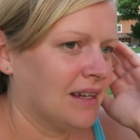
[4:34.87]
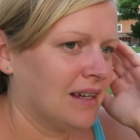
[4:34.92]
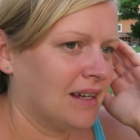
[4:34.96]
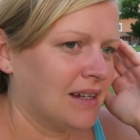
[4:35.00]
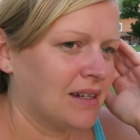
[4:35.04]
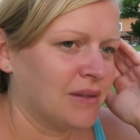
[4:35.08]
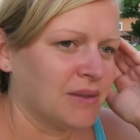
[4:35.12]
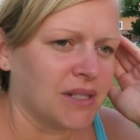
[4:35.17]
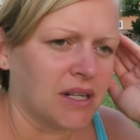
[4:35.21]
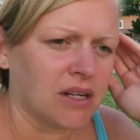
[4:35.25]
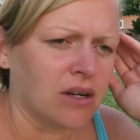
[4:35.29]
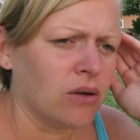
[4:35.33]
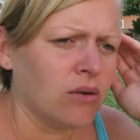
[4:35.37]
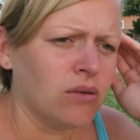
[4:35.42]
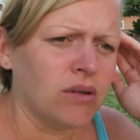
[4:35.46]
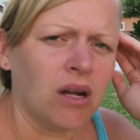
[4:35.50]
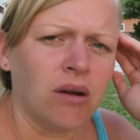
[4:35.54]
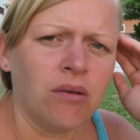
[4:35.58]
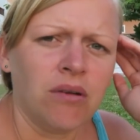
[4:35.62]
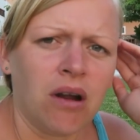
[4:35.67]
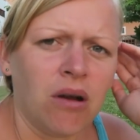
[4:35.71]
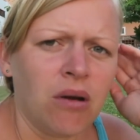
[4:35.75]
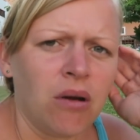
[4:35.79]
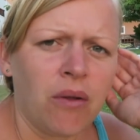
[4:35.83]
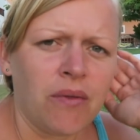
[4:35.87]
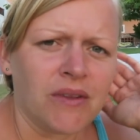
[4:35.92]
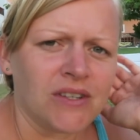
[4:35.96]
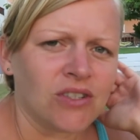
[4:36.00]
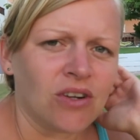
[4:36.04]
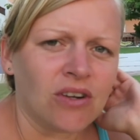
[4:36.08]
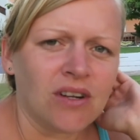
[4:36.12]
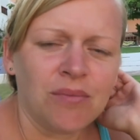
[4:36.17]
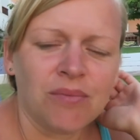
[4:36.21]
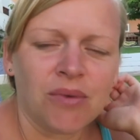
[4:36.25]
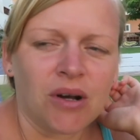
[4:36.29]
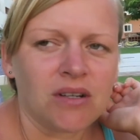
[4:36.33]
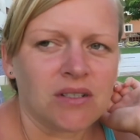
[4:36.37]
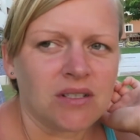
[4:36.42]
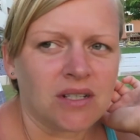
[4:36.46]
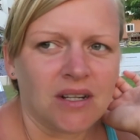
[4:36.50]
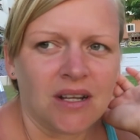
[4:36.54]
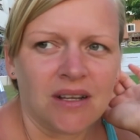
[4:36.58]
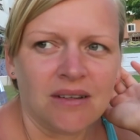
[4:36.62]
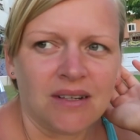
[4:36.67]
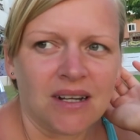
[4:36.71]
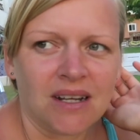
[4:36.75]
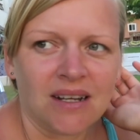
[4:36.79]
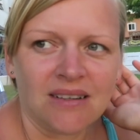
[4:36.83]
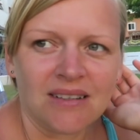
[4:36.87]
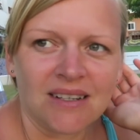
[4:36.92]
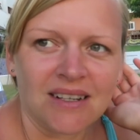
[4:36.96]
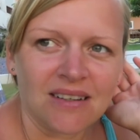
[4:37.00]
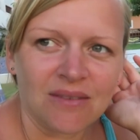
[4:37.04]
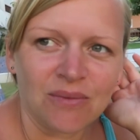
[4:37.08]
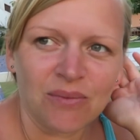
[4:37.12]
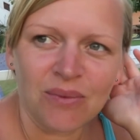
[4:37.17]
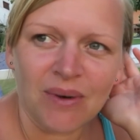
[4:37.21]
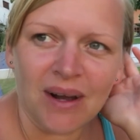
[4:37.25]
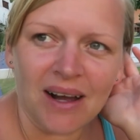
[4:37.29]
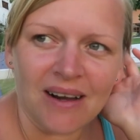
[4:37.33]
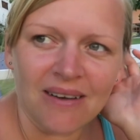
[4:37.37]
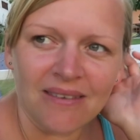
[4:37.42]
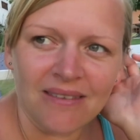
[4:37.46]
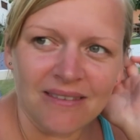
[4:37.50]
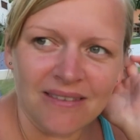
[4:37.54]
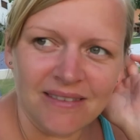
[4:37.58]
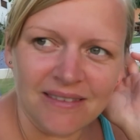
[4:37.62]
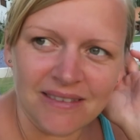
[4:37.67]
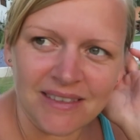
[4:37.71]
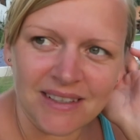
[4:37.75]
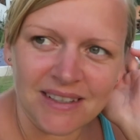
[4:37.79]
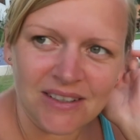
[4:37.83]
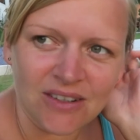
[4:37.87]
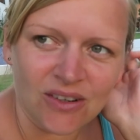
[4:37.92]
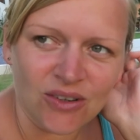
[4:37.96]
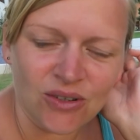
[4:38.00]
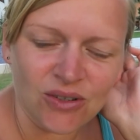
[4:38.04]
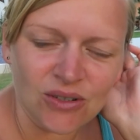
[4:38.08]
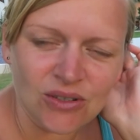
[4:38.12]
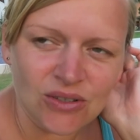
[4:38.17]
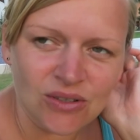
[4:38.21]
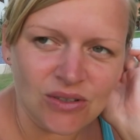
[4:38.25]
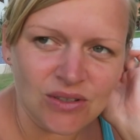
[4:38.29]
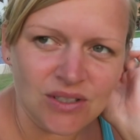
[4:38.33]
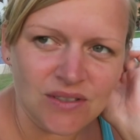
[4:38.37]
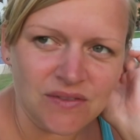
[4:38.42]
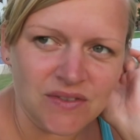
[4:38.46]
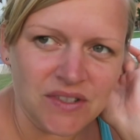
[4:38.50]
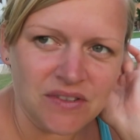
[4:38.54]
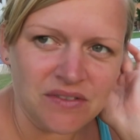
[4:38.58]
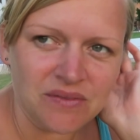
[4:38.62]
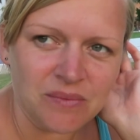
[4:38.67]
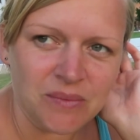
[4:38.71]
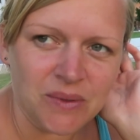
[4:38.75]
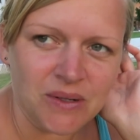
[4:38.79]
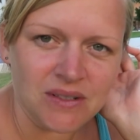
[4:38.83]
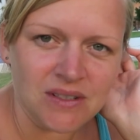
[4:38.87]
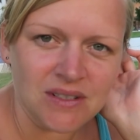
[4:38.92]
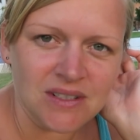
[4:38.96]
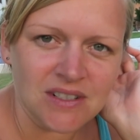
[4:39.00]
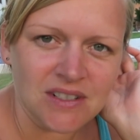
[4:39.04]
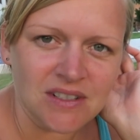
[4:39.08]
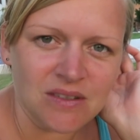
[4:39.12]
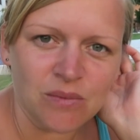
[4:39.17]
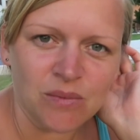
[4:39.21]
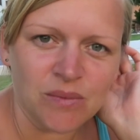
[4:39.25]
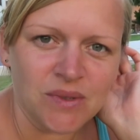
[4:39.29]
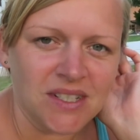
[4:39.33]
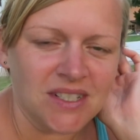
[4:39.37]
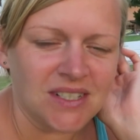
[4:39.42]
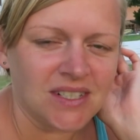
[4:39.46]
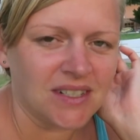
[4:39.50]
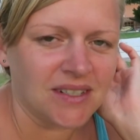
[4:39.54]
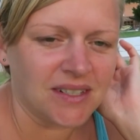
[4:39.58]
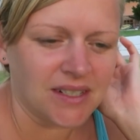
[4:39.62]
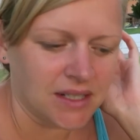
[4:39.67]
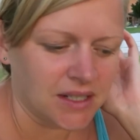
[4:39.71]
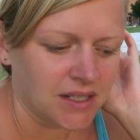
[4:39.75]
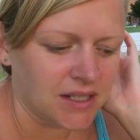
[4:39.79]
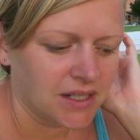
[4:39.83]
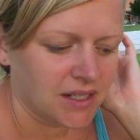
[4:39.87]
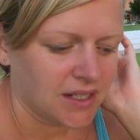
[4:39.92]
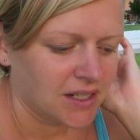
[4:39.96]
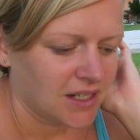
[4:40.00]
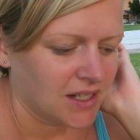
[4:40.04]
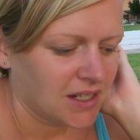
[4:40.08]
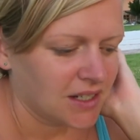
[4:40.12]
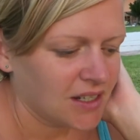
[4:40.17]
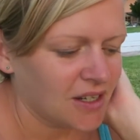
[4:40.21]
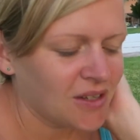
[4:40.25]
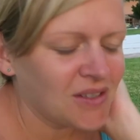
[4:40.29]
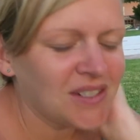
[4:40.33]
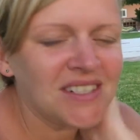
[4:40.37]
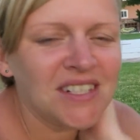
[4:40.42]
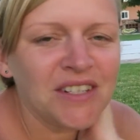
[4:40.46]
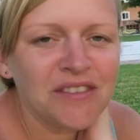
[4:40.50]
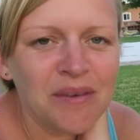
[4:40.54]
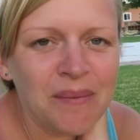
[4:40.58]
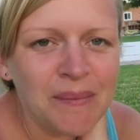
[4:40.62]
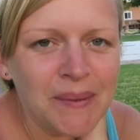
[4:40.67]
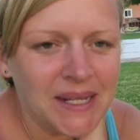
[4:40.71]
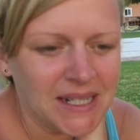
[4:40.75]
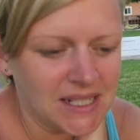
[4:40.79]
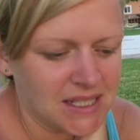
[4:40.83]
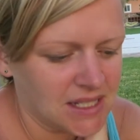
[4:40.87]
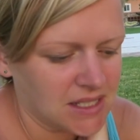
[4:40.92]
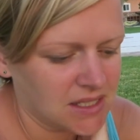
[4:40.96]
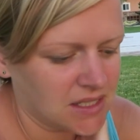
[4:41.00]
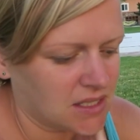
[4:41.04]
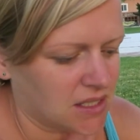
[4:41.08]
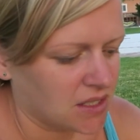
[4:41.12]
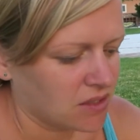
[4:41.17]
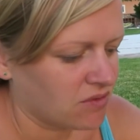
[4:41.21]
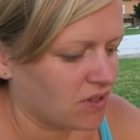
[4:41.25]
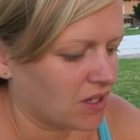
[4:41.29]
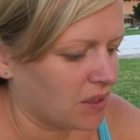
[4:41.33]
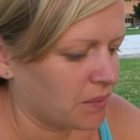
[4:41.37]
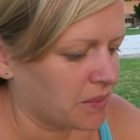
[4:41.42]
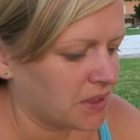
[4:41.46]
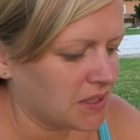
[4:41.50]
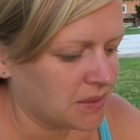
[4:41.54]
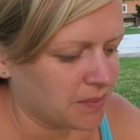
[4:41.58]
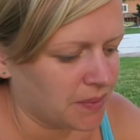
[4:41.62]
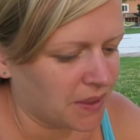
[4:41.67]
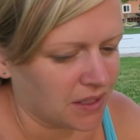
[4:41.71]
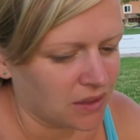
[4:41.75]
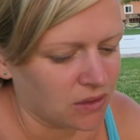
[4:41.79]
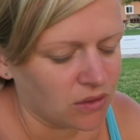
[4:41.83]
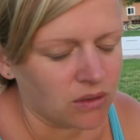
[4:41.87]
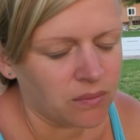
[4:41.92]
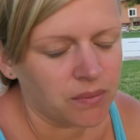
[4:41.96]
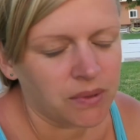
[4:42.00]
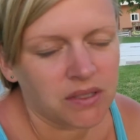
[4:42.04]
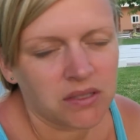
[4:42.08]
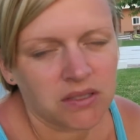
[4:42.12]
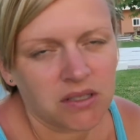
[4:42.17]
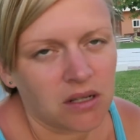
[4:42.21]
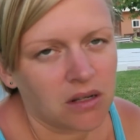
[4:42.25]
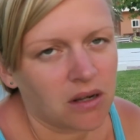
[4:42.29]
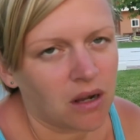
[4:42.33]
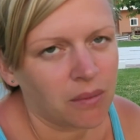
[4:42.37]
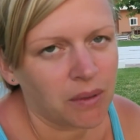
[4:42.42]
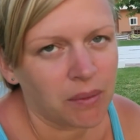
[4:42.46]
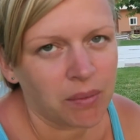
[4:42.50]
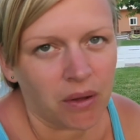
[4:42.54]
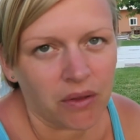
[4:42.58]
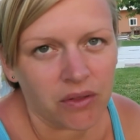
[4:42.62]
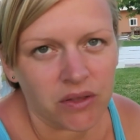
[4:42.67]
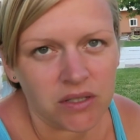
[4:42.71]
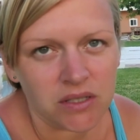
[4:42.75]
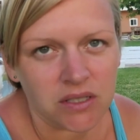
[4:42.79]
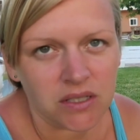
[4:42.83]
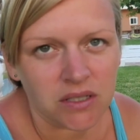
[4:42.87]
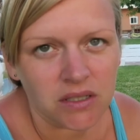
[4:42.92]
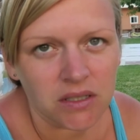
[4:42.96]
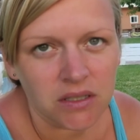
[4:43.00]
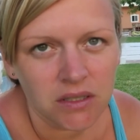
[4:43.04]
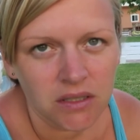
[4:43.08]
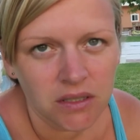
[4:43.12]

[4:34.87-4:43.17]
And he's like, oh no, there's one in Barcelona. Like, wow, he's got all sorts of different ones. We need to go to different places. Right, we need to pack up, so I can't be bothered.